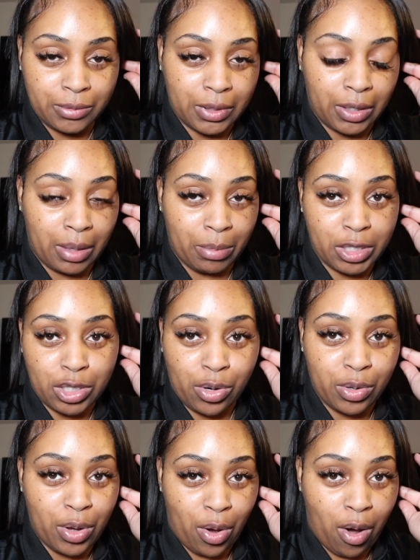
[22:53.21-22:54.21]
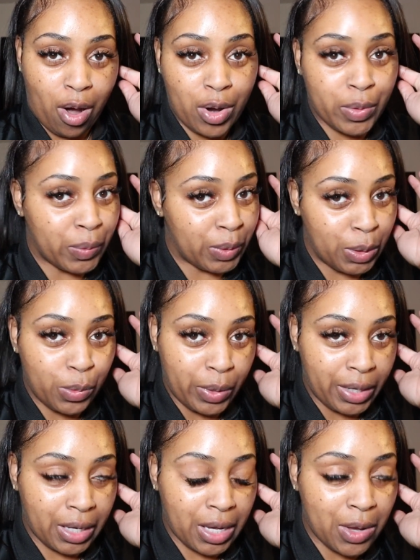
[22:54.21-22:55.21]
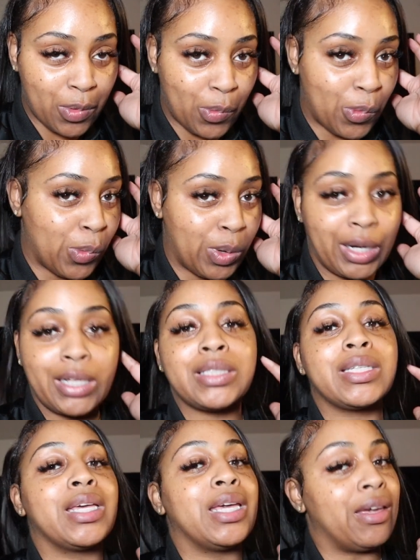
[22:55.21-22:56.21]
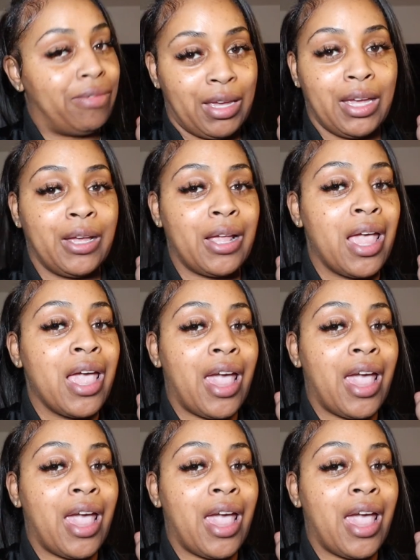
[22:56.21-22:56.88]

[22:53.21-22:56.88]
So let me show y'all really quick what it's giving.